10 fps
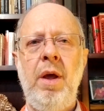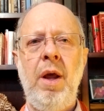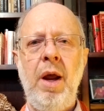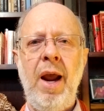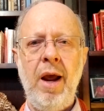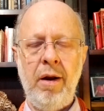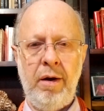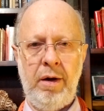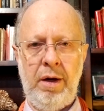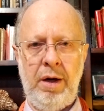And
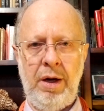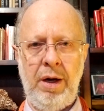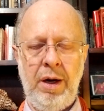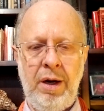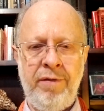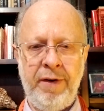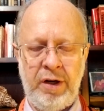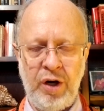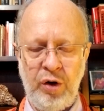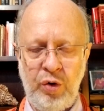if it
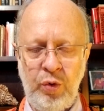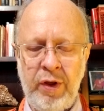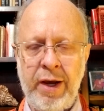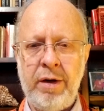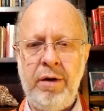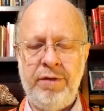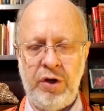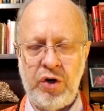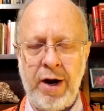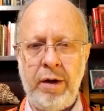can do that, if the
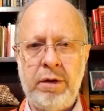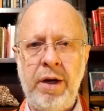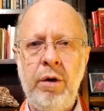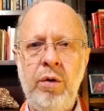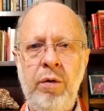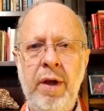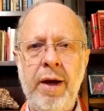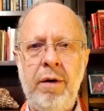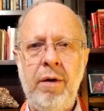child can do that,